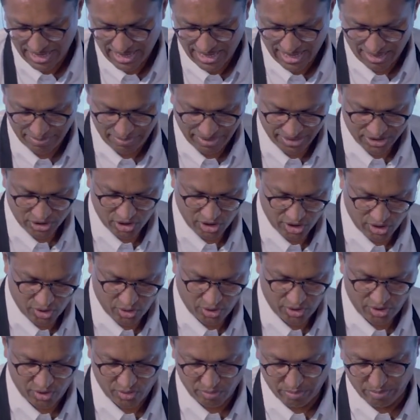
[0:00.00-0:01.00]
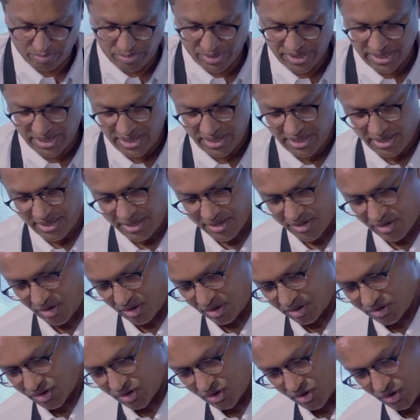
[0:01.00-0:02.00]
I'm actually going to bring
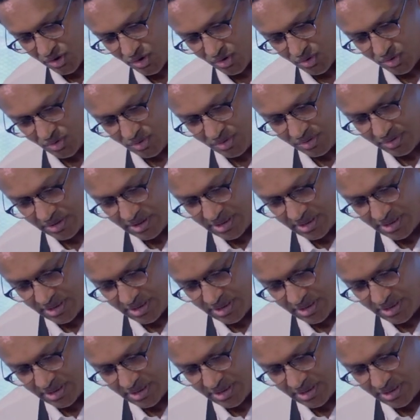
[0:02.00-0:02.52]
across to you